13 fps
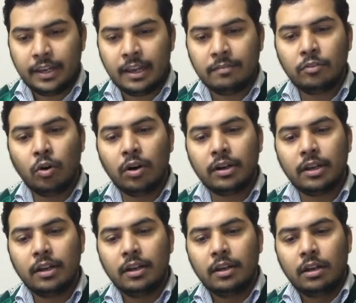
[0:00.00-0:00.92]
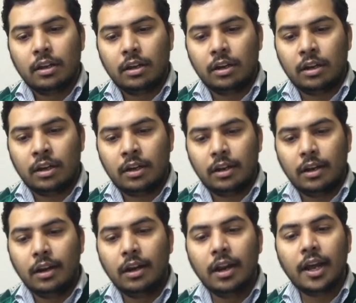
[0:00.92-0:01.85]
we have got uh,
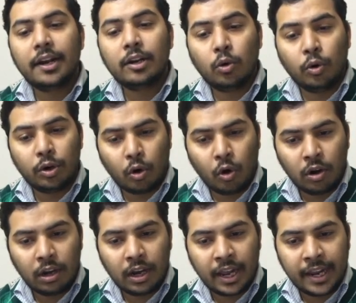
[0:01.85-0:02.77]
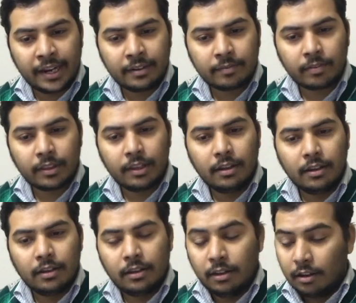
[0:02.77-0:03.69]
learn code online
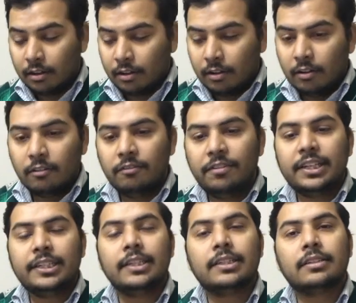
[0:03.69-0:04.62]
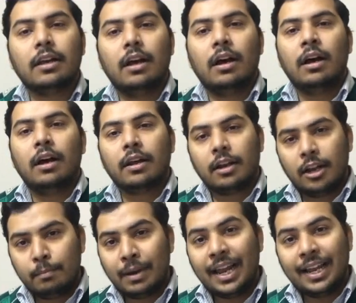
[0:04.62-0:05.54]
which is uh,
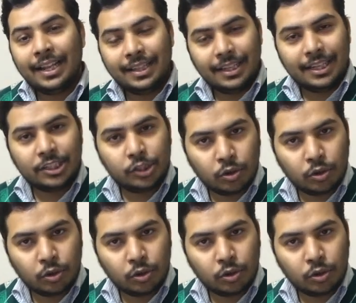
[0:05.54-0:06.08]
run by Hitesh